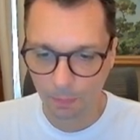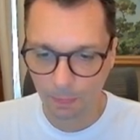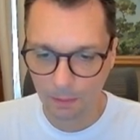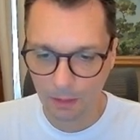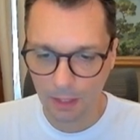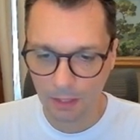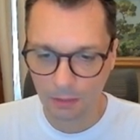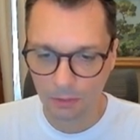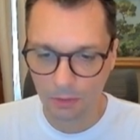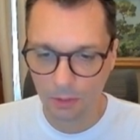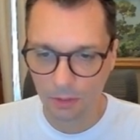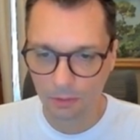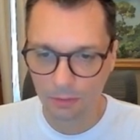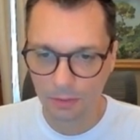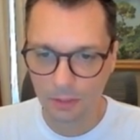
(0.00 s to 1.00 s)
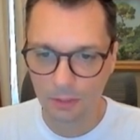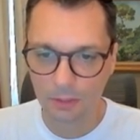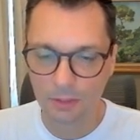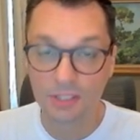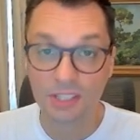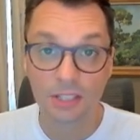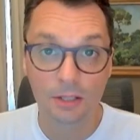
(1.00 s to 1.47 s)
And none of the
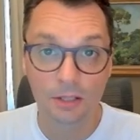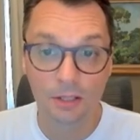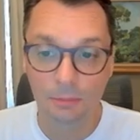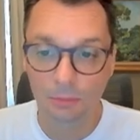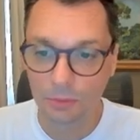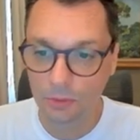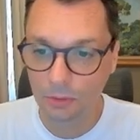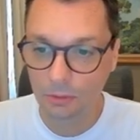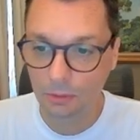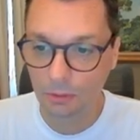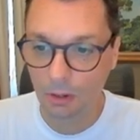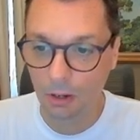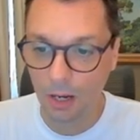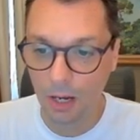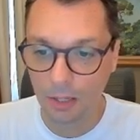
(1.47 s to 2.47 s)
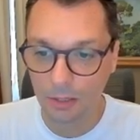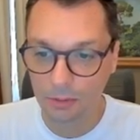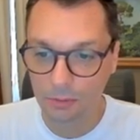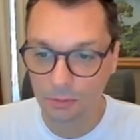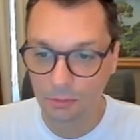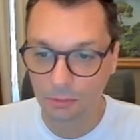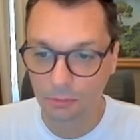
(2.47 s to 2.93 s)
synonyms are
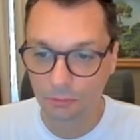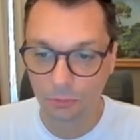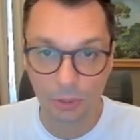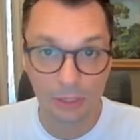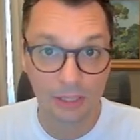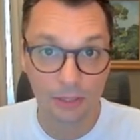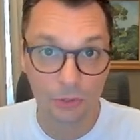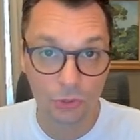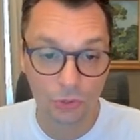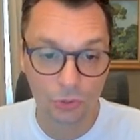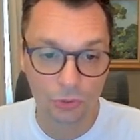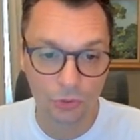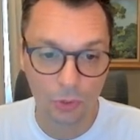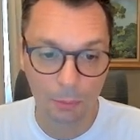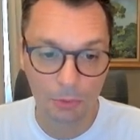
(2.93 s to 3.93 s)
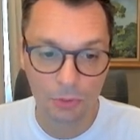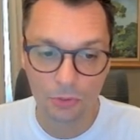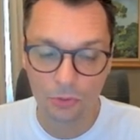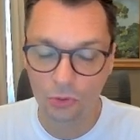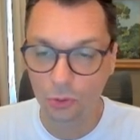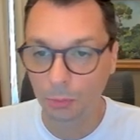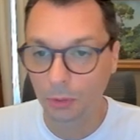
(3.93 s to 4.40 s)
ice for clinch, so I'm just
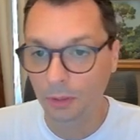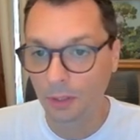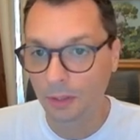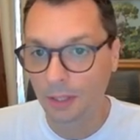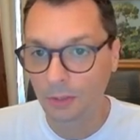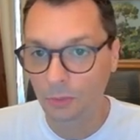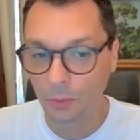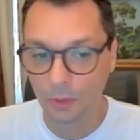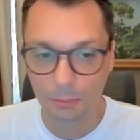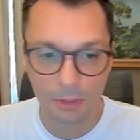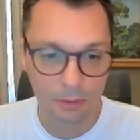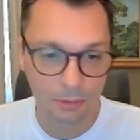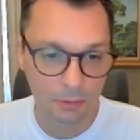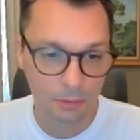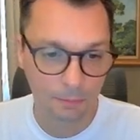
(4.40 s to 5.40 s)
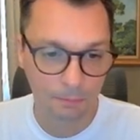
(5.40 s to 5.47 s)
assuming that that's what it means.